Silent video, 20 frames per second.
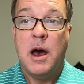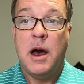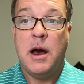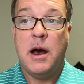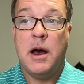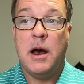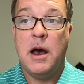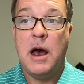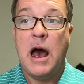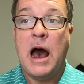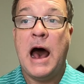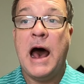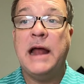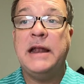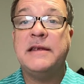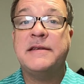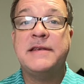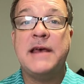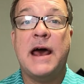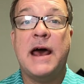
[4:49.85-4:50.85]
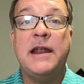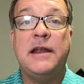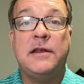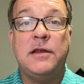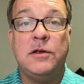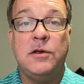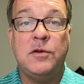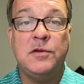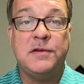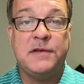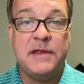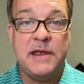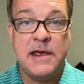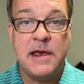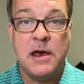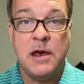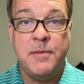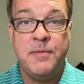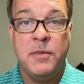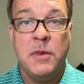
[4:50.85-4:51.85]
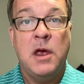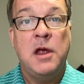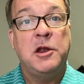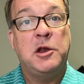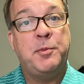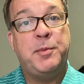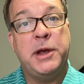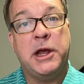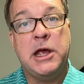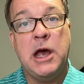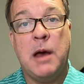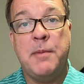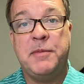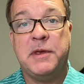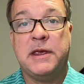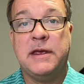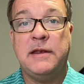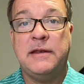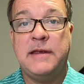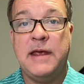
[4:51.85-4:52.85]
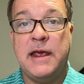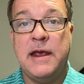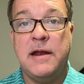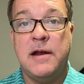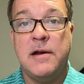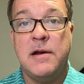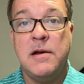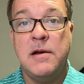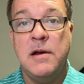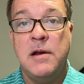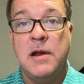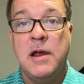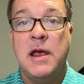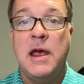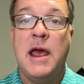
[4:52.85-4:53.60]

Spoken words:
I decided to use them to pick up the container